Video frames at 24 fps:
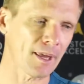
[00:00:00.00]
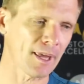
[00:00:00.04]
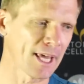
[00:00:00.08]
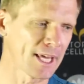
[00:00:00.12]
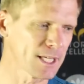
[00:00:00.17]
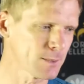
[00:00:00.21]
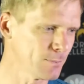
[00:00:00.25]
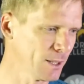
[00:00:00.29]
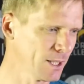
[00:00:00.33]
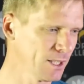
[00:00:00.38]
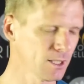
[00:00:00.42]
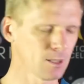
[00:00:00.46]

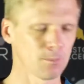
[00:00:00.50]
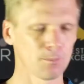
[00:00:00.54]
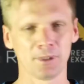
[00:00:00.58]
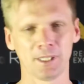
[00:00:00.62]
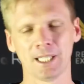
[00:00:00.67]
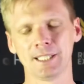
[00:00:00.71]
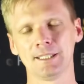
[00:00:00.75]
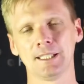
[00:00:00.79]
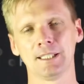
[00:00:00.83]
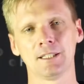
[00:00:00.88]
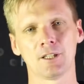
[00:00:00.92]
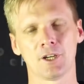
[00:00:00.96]
has been
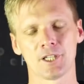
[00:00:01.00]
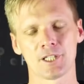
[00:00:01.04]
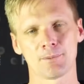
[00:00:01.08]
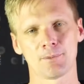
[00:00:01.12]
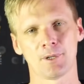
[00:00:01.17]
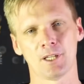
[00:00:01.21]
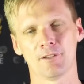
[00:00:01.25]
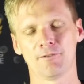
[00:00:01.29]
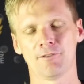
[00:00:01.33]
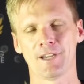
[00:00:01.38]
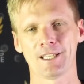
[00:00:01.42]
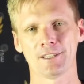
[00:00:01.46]
completely lost
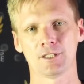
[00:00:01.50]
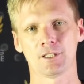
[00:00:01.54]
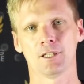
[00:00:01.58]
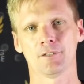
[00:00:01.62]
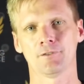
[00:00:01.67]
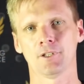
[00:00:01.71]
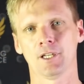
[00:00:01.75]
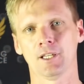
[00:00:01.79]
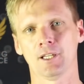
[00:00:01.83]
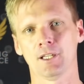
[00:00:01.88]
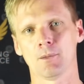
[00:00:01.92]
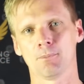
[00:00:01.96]
by the fact that I've
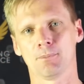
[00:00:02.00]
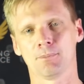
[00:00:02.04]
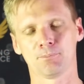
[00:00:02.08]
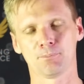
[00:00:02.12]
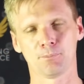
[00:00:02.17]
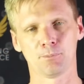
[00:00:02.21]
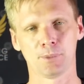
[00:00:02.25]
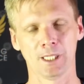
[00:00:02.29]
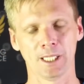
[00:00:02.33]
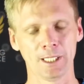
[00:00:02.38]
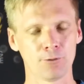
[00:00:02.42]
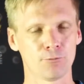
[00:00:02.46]
got a
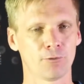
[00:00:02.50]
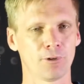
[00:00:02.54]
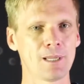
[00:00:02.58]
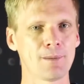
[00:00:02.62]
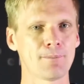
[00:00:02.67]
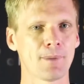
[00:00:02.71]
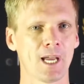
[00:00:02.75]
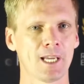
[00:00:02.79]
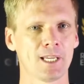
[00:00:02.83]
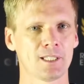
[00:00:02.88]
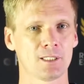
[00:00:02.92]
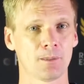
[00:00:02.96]
complete
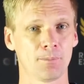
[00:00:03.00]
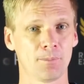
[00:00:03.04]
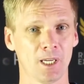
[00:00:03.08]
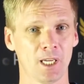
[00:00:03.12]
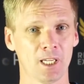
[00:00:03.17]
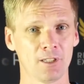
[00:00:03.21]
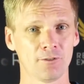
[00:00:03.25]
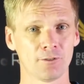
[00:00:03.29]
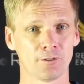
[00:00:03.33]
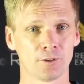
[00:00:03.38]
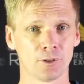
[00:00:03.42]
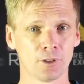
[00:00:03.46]
remake to
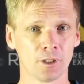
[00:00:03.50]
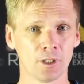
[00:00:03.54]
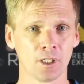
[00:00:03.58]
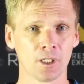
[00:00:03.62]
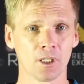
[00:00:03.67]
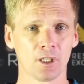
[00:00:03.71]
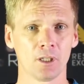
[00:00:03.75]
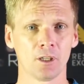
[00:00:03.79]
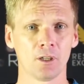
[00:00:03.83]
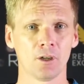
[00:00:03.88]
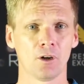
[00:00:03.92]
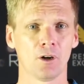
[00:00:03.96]
pay for
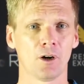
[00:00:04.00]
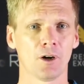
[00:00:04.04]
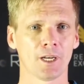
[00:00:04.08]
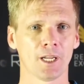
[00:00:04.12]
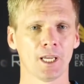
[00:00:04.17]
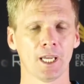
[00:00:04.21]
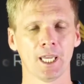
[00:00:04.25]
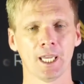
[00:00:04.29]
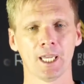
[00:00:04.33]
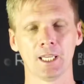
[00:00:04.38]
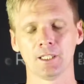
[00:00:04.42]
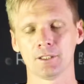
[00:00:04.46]
on
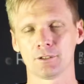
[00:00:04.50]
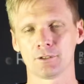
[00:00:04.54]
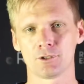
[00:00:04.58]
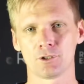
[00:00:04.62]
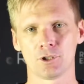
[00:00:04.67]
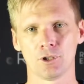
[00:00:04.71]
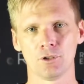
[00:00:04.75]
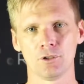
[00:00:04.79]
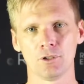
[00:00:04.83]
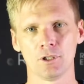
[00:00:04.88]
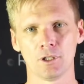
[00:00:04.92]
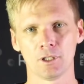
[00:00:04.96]
a
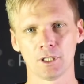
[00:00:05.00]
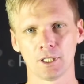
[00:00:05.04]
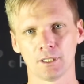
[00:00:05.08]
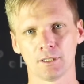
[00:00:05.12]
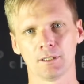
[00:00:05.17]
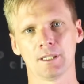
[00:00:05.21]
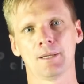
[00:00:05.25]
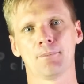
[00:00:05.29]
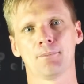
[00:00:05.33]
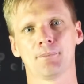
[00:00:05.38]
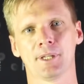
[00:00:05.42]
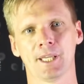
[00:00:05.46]

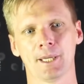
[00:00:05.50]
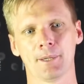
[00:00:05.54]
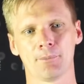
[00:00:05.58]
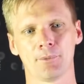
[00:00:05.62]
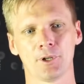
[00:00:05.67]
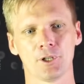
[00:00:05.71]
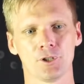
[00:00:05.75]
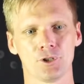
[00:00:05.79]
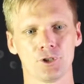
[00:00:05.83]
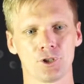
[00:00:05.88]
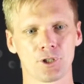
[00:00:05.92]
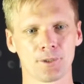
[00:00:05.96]
2-unit implant
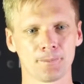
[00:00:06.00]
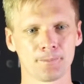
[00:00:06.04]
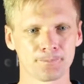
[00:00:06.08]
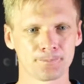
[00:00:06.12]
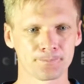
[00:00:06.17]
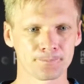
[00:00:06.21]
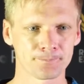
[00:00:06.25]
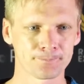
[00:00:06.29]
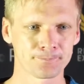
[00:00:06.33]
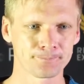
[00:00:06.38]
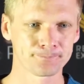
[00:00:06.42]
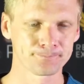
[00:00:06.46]
bridge.
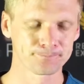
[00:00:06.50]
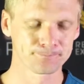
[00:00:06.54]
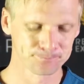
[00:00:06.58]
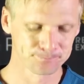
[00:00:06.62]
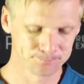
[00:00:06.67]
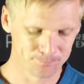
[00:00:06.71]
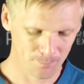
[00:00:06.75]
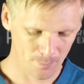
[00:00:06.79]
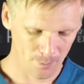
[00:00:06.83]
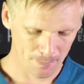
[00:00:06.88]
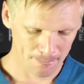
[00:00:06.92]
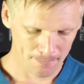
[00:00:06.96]

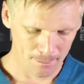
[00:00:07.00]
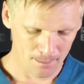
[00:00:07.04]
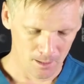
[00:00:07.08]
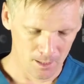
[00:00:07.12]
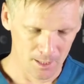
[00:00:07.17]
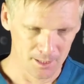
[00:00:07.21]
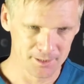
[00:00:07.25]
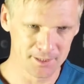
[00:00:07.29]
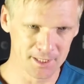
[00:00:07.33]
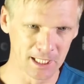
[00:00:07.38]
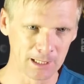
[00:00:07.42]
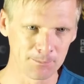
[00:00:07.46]

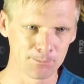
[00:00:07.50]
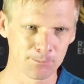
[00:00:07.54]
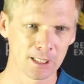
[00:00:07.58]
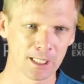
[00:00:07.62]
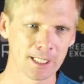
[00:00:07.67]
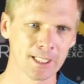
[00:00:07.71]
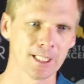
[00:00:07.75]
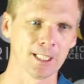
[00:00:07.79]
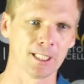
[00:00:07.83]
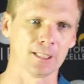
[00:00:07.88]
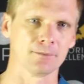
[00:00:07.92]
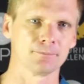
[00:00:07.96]
Deep
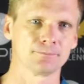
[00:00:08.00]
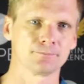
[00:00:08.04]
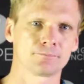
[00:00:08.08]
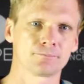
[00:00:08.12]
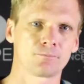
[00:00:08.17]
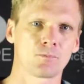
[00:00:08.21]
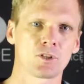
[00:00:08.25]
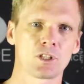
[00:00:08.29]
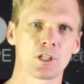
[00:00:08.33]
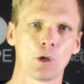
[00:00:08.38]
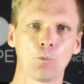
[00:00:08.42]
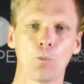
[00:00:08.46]
bleeding.
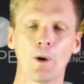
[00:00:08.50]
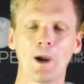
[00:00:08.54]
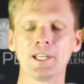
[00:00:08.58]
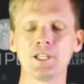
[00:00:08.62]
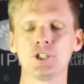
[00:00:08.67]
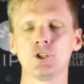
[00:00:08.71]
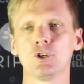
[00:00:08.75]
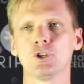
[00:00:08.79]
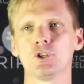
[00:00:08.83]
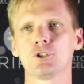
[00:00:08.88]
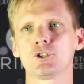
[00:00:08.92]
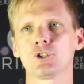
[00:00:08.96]
So when
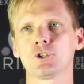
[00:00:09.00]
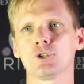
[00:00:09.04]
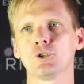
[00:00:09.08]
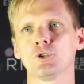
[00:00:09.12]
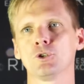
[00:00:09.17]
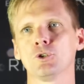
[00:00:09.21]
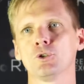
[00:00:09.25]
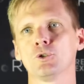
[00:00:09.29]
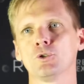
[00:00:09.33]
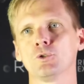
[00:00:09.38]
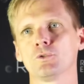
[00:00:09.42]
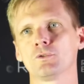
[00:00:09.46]
you
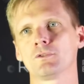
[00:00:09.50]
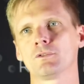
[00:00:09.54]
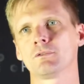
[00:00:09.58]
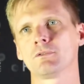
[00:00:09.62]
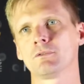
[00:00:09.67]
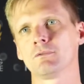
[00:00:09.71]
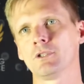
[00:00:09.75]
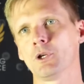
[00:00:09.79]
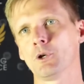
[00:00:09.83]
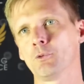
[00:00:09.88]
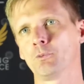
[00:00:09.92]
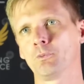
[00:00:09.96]
do,
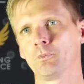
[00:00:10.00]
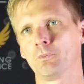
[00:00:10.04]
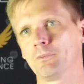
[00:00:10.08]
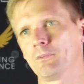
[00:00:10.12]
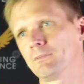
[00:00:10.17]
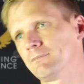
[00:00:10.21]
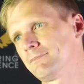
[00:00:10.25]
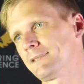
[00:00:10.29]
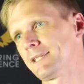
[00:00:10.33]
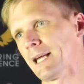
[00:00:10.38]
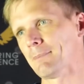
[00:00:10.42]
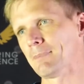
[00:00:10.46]

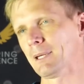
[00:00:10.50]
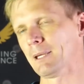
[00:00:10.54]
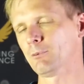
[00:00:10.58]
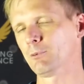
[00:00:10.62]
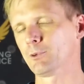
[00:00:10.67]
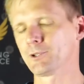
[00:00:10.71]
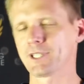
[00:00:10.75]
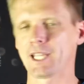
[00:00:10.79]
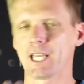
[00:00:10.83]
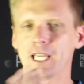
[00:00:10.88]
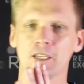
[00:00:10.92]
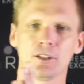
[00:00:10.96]
some people
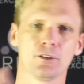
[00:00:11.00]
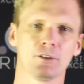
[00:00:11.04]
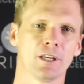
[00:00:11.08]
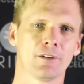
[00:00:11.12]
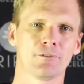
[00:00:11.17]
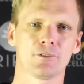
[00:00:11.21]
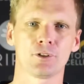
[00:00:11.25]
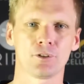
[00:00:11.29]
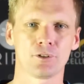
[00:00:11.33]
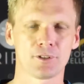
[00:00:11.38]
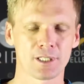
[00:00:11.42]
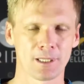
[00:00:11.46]
will say you
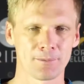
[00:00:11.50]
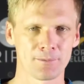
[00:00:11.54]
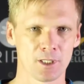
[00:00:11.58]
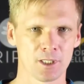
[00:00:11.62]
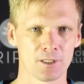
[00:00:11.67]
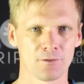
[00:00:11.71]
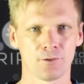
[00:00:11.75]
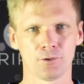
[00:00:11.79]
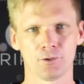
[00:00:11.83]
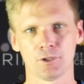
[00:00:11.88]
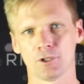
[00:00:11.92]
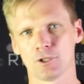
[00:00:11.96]
never do
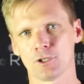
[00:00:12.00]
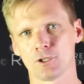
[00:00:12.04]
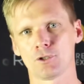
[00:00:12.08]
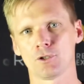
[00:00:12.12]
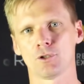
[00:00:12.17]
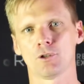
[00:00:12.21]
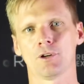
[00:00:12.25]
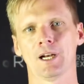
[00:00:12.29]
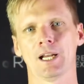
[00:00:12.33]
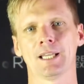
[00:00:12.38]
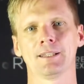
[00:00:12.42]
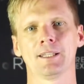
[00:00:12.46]
subgingival, you just
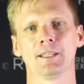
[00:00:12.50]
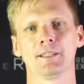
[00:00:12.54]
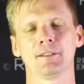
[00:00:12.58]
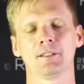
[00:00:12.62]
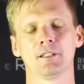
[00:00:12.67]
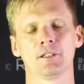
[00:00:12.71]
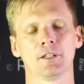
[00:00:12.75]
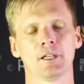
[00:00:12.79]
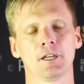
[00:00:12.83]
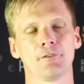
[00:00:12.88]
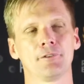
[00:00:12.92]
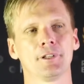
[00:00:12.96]
do crown
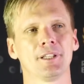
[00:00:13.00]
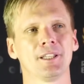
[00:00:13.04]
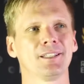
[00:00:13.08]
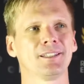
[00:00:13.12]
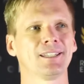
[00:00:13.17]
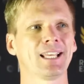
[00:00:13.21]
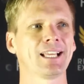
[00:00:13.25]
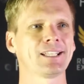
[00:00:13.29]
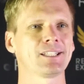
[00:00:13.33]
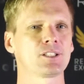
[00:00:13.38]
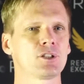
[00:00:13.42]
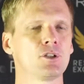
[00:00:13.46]
lengthening on everything.
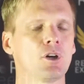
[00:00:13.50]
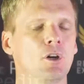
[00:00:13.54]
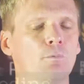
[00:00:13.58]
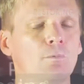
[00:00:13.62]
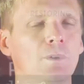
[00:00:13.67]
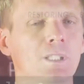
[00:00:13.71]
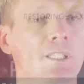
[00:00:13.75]
That's not